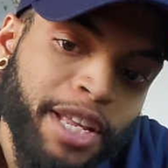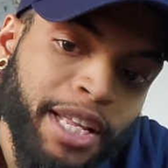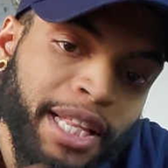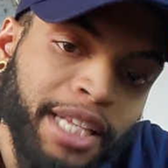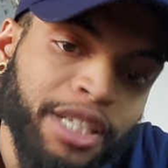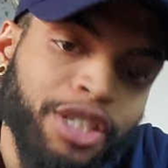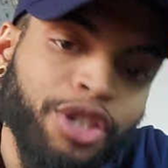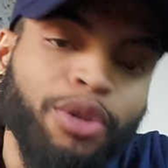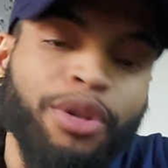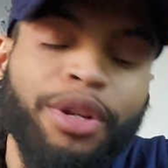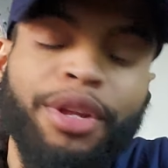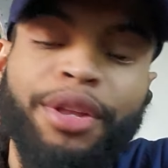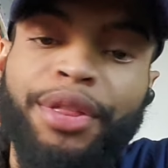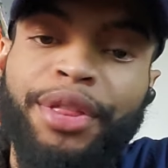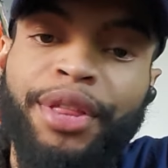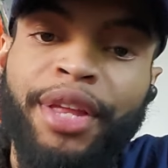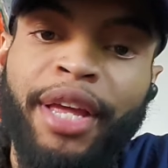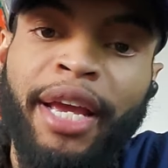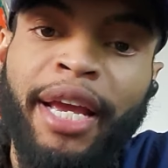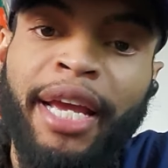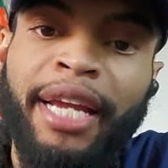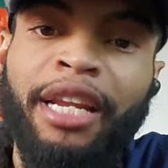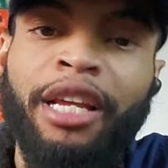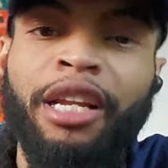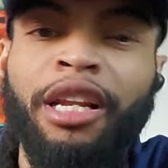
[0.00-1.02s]
That's the only
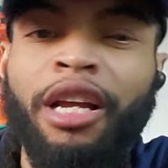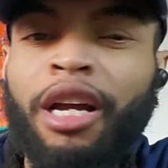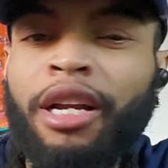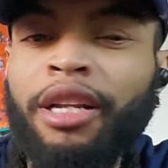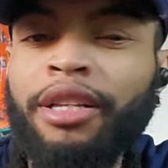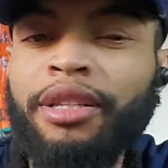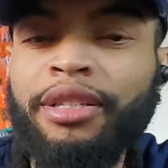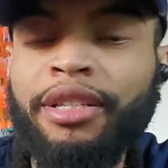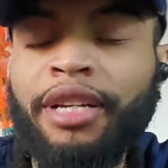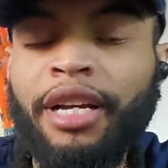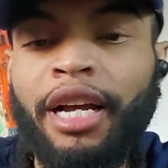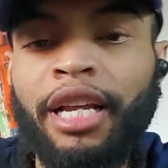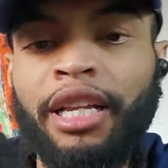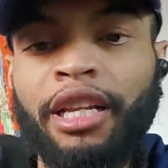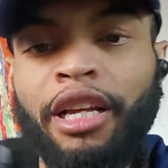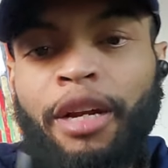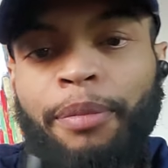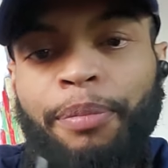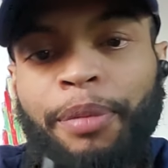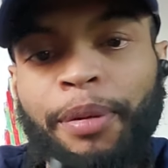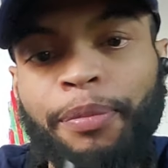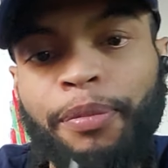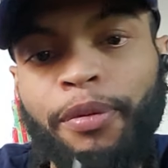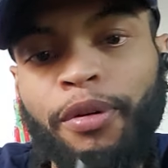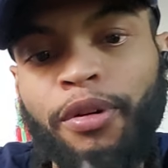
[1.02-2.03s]
thing. And a lot
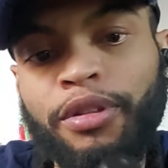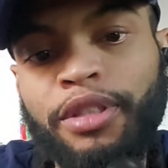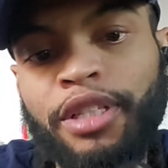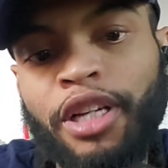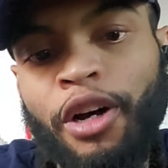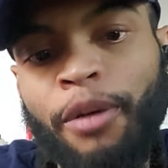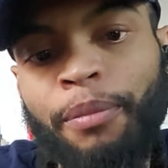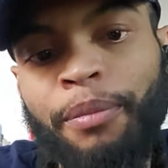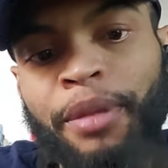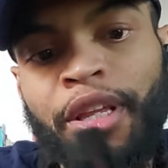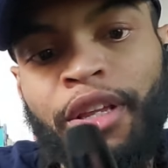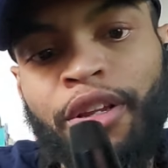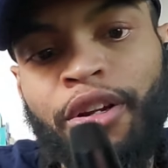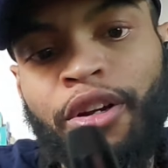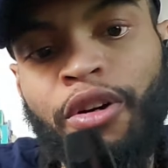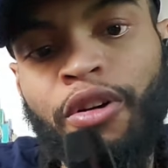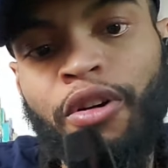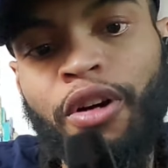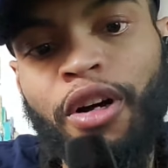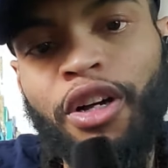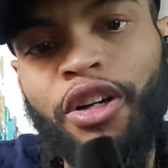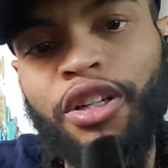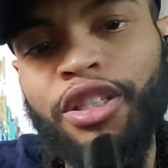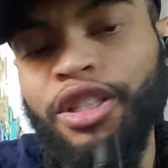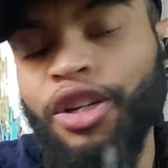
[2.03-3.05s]
of people tell me, you
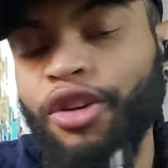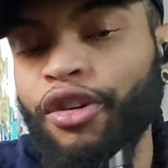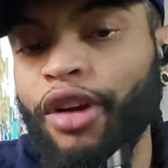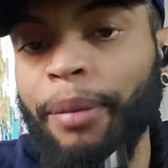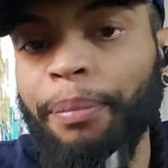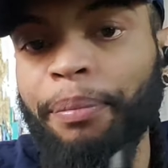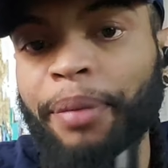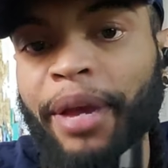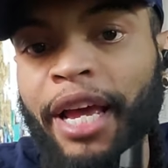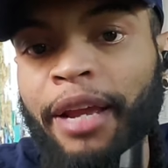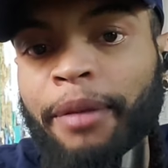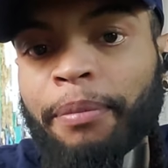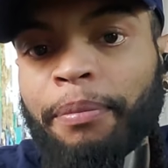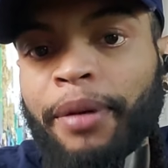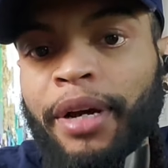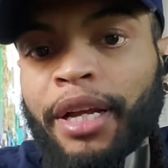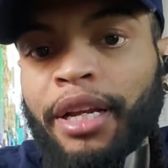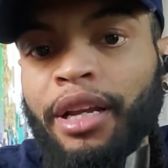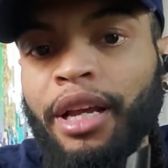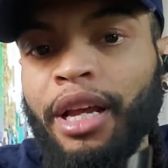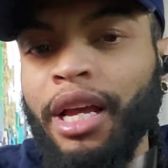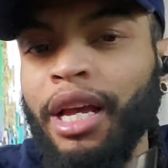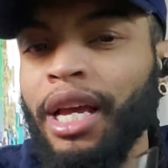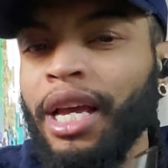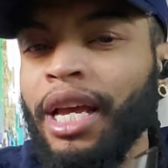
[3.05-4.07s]
know, oh, it's a great pen,
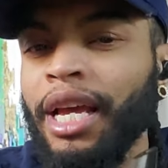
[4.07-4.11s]
but